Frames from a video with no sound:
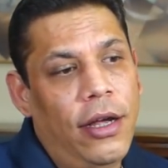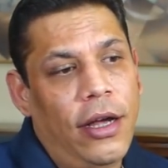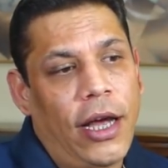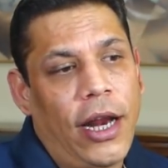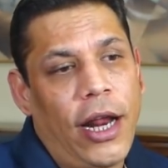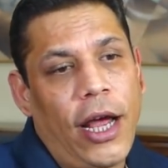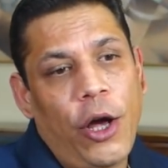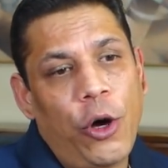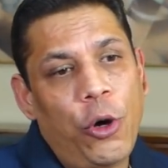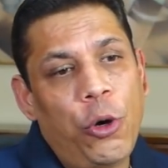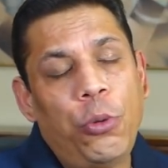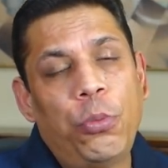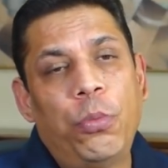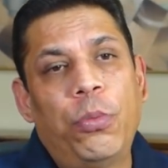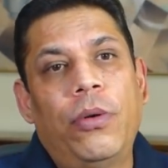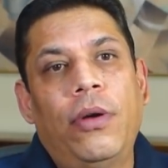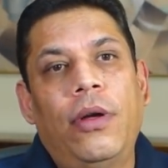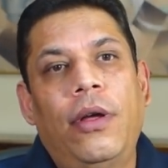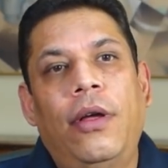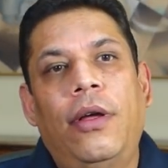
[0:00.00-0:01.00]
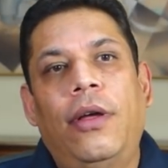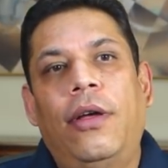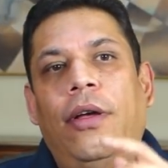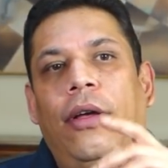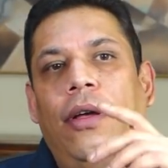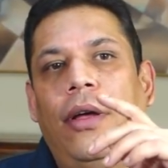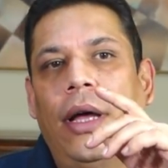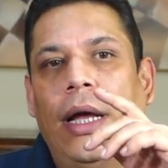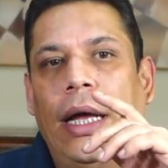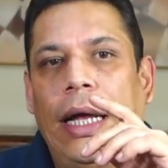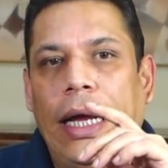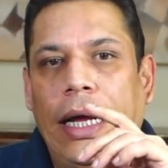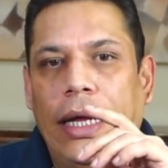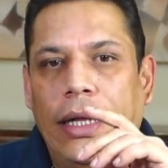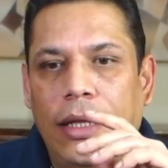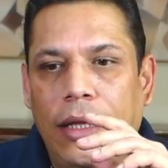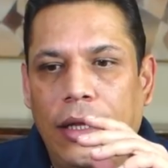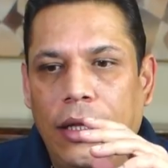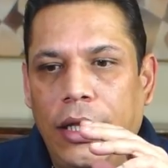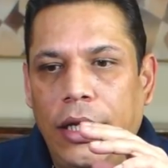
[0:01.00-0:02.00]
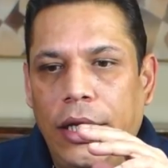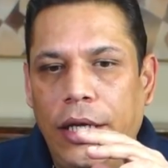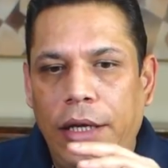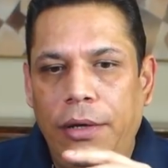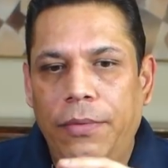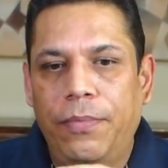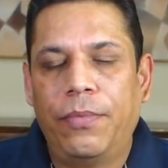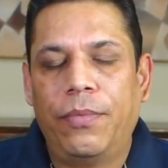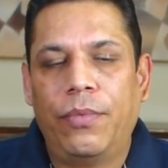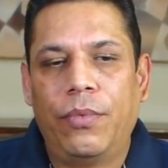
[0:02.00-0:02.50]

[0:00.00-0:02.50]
and I hope the